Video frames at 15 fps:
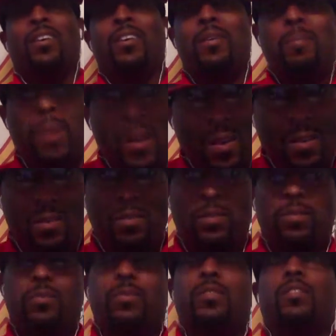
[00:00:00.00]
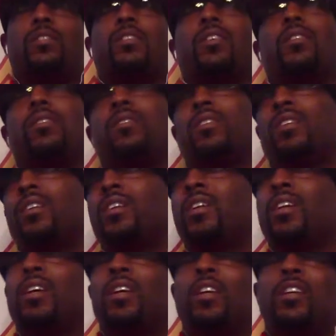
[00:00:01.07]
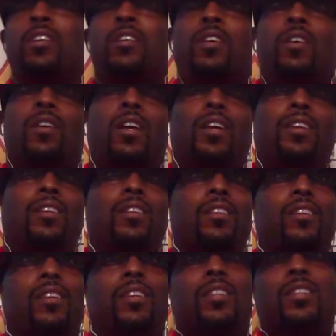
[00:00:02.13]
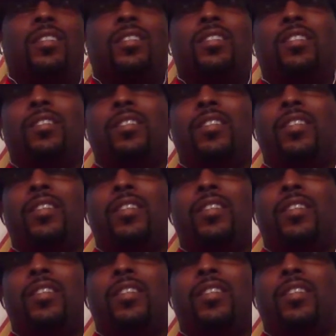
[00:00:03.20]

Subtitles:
Come on. So, you know, I